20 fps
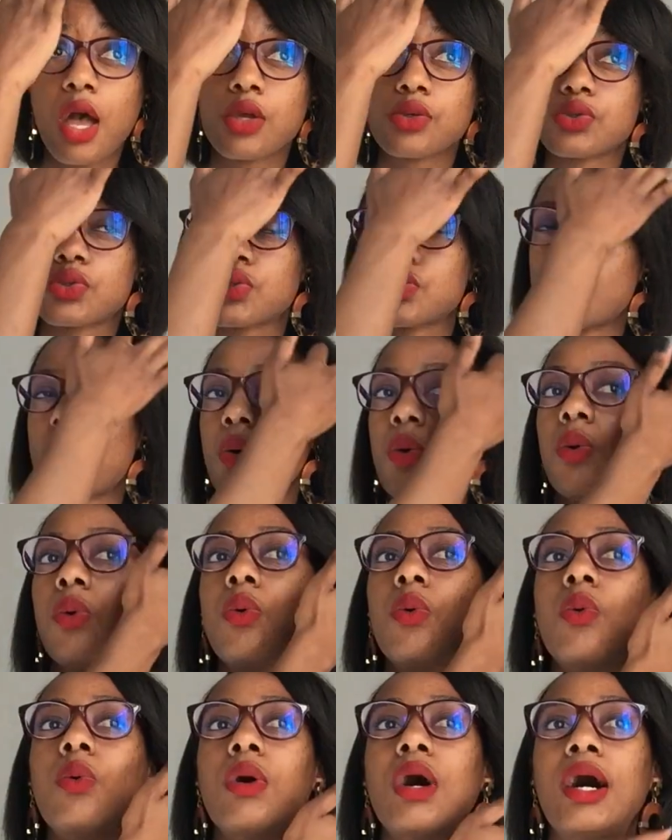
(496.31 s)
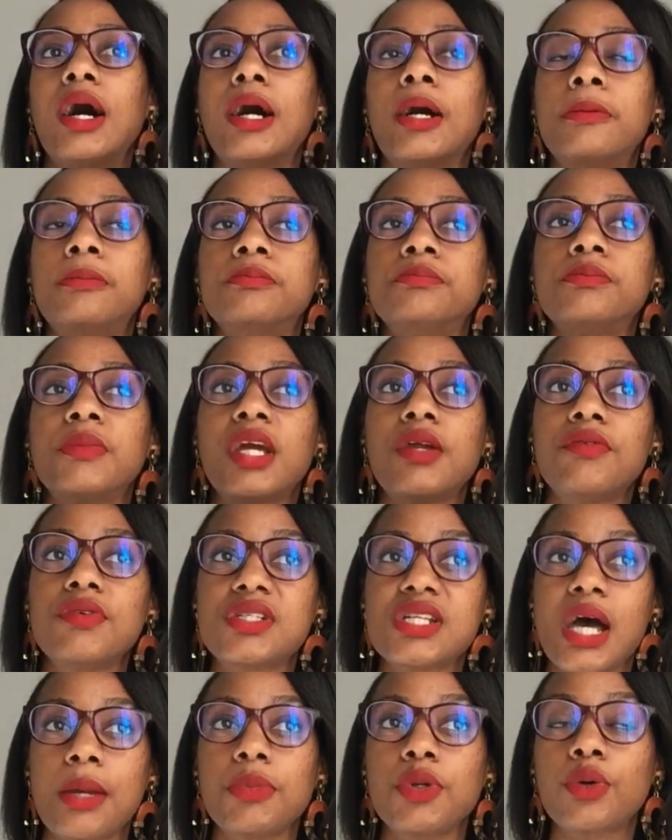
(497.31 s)
So every
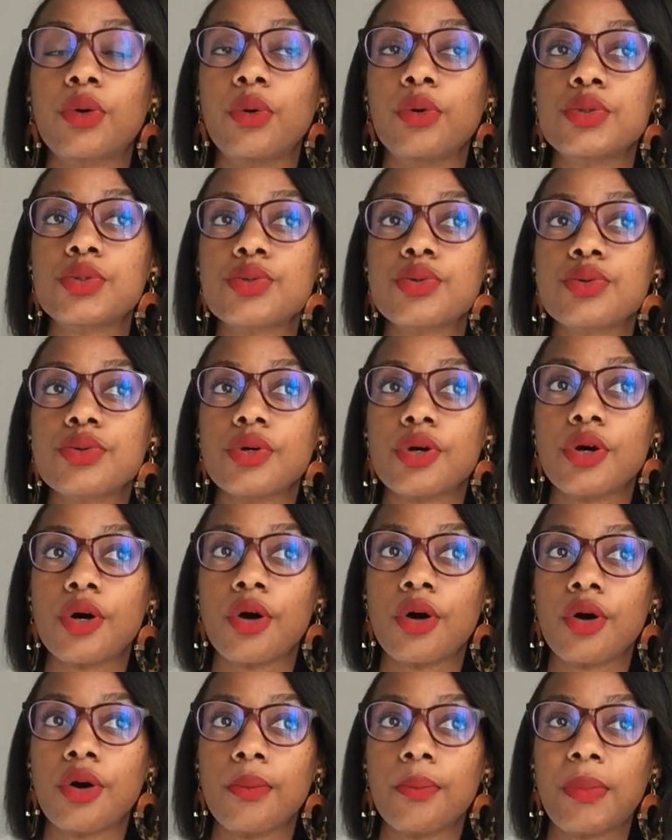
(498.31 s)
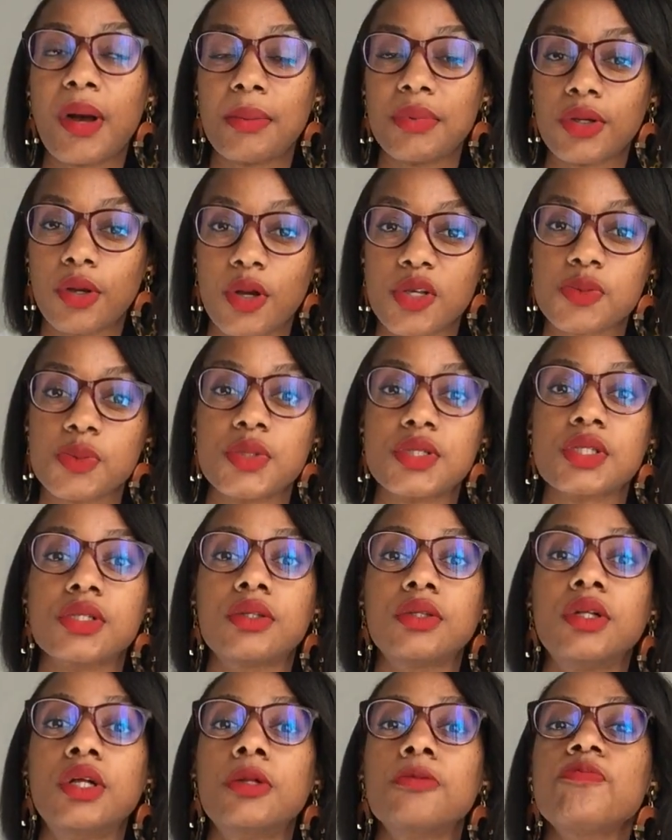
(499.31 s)
time you go to the public
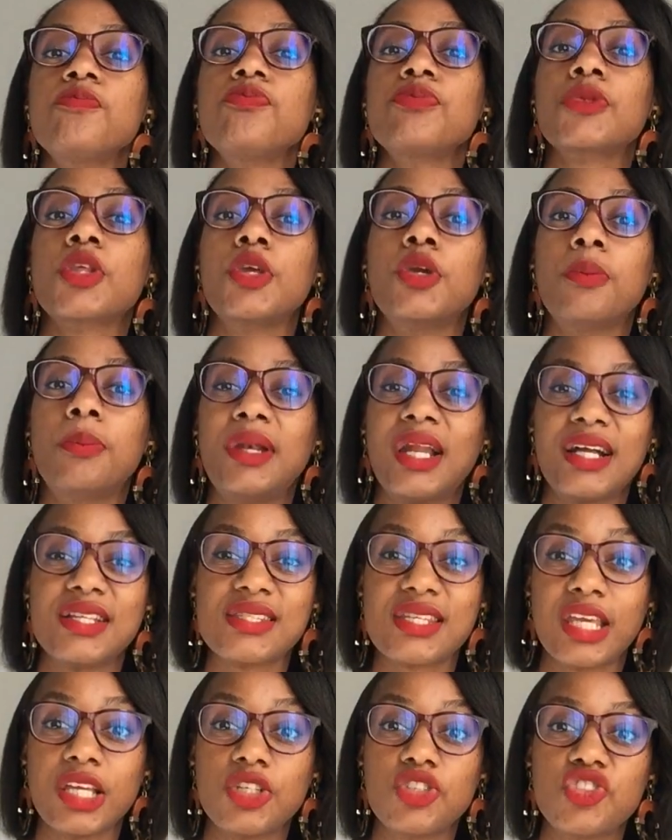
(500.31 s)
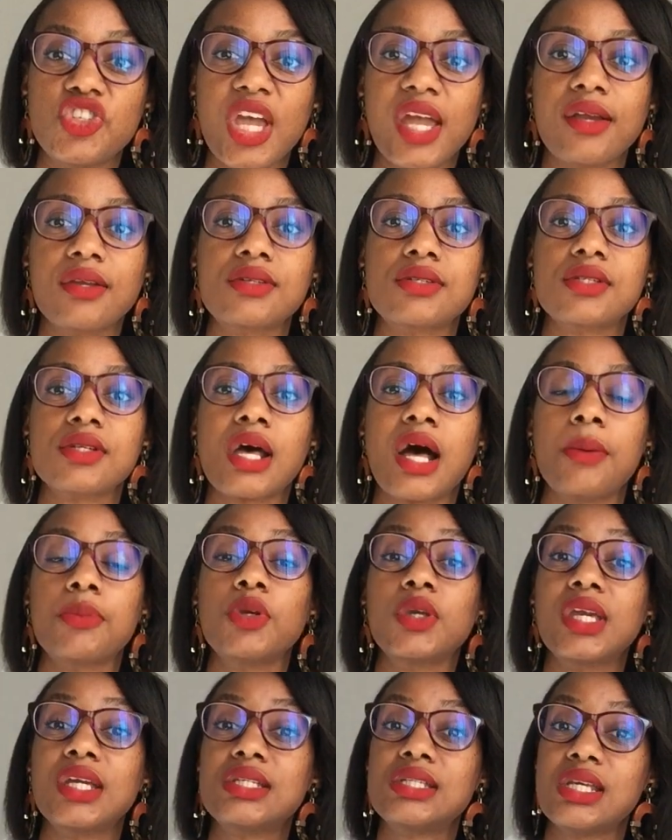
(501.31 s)
hospital, your bloods get checked,
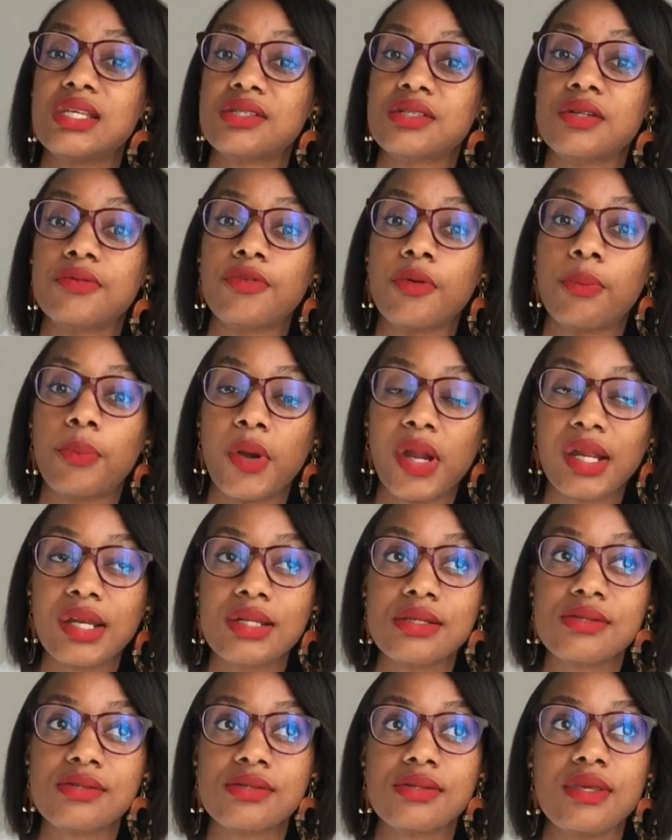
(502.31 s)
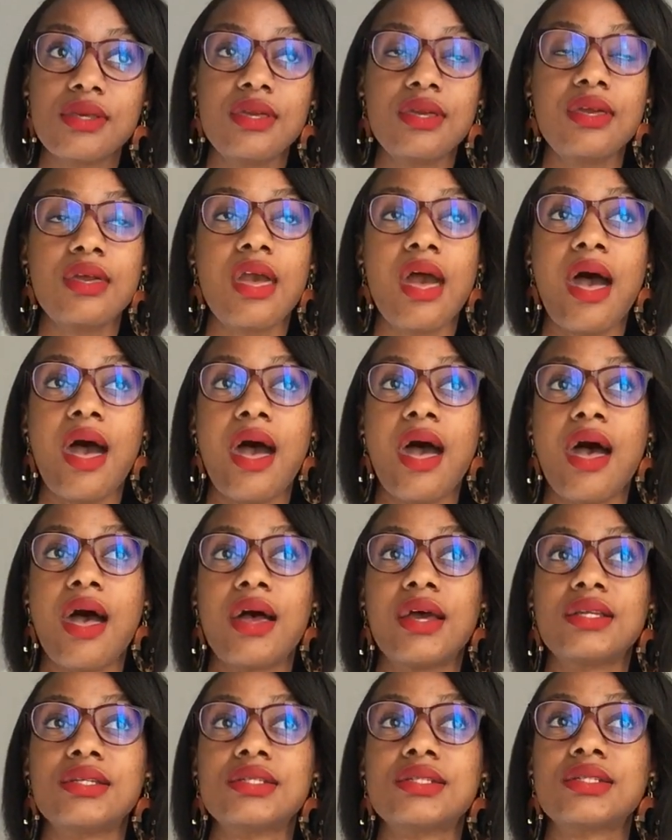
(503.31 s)
you get tested for pregnancy,
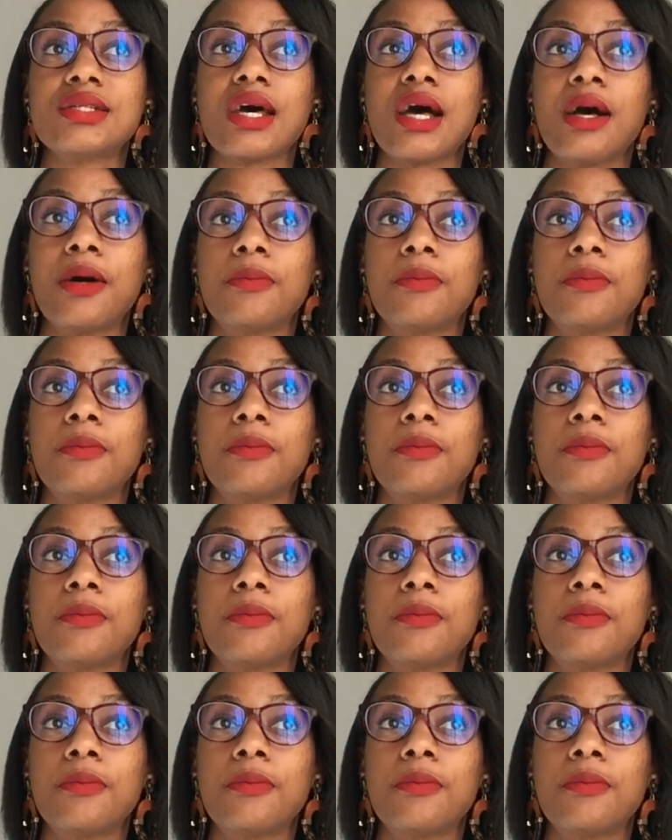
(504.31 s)
and